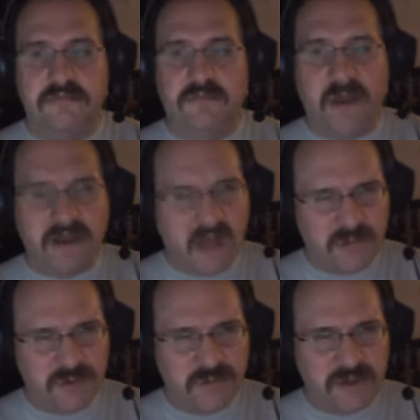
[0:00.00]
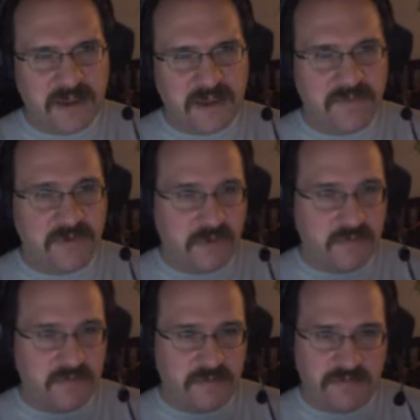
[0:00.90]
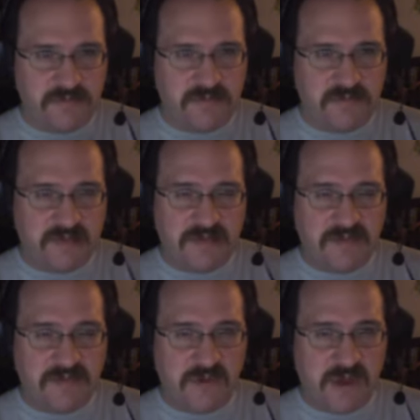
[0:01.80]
Why not Blu-ray, even though even